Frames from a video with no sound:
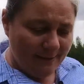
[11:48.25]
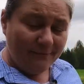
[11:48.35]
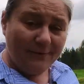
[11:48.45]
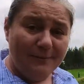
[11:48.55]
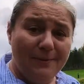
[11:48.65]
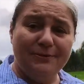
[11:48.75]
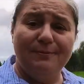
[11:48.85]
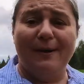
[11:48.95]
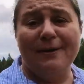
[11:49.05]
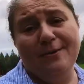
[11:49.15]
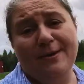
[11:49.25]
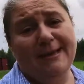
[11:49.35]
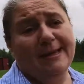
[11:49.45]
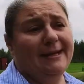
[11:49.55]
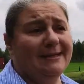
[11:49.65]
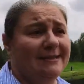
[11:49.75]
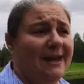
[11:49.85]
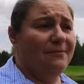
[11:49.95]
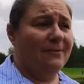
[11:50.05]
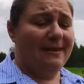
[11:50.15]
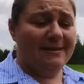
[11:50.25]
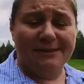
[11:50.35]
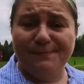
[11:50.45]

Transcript: But for the most part, you need line of sight with these,